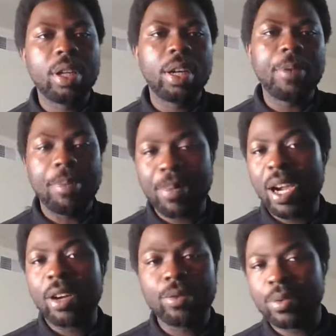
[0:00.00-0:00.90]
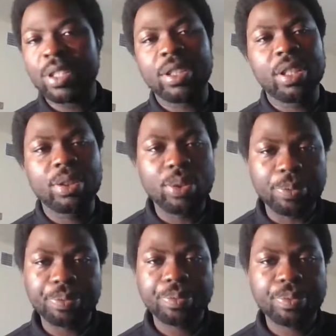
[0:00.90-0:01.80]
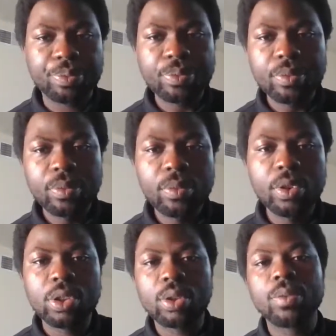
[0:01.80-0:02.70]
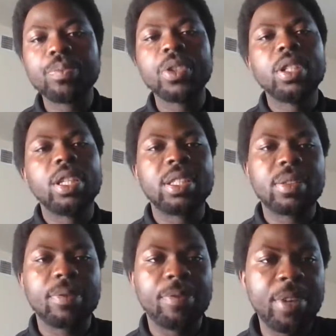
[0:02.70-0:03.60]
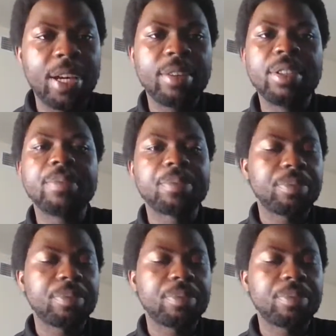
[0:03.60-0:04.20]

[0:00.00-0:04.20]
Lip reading: Nepal went there too. So it's very,